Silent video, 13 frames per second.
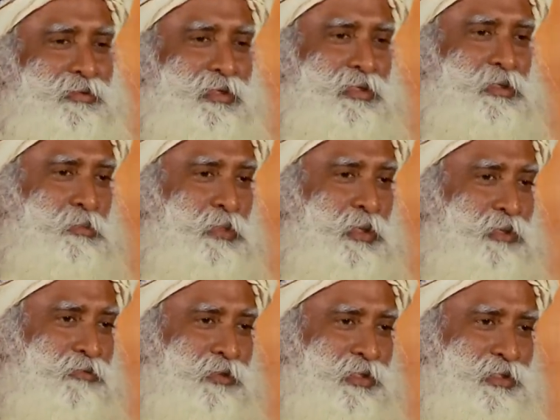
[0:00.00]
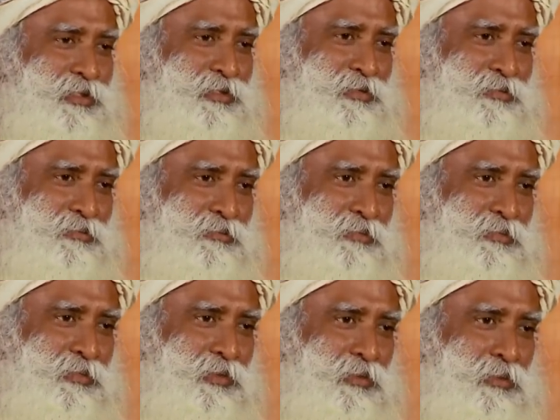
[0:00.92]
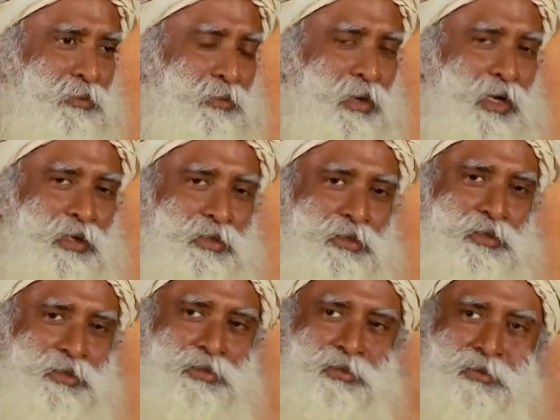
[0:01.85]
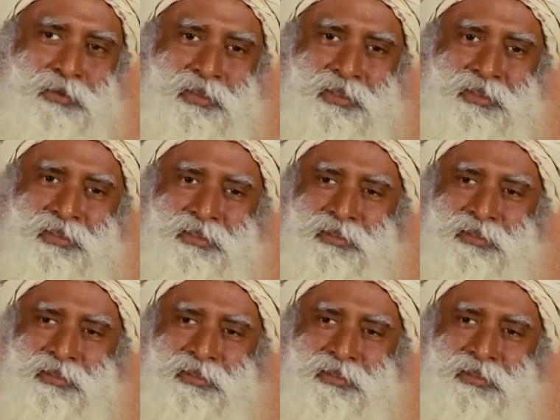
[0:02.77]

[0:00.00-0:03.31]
is a big fuss. Why it is so is,